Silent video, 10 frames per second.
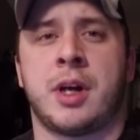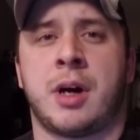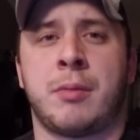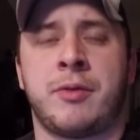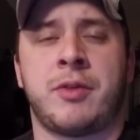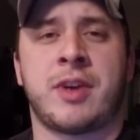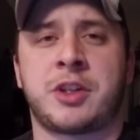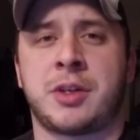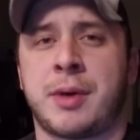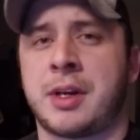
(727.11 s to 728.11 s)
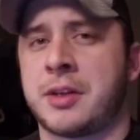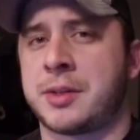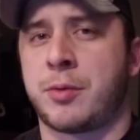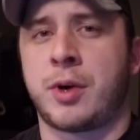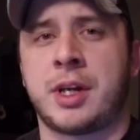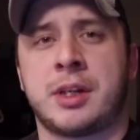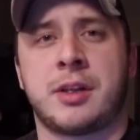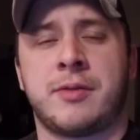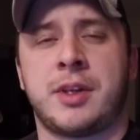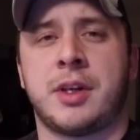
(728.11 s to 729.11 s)
Um, if you've actually made it this point into
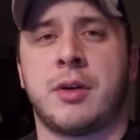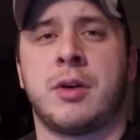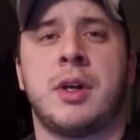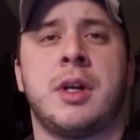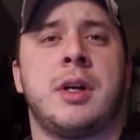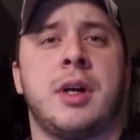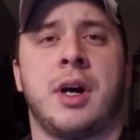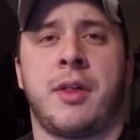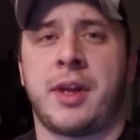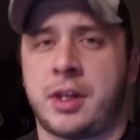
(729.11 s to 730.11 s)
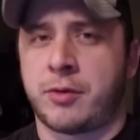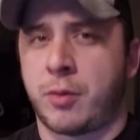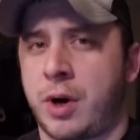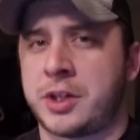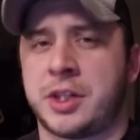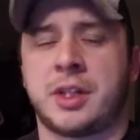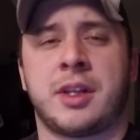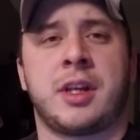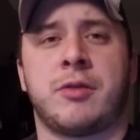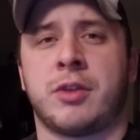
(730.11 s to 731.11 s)
the video, uh, thank you for watching,
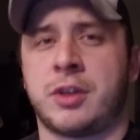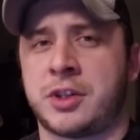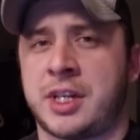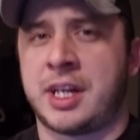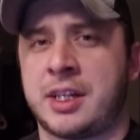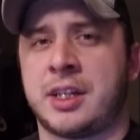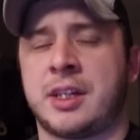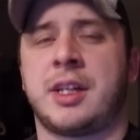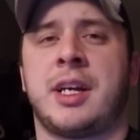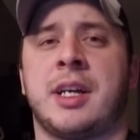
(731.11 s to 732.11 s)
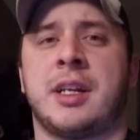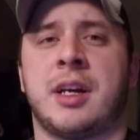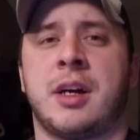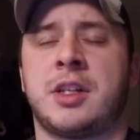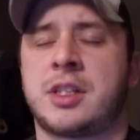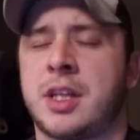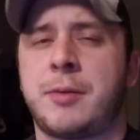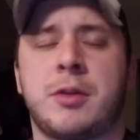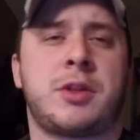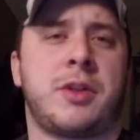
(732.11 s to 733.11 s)
thank you for understanding, and uh, just let
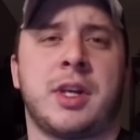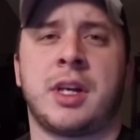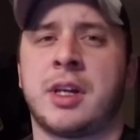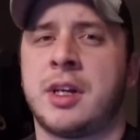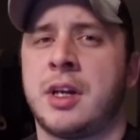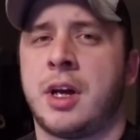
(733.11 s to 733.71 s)
me know what you think.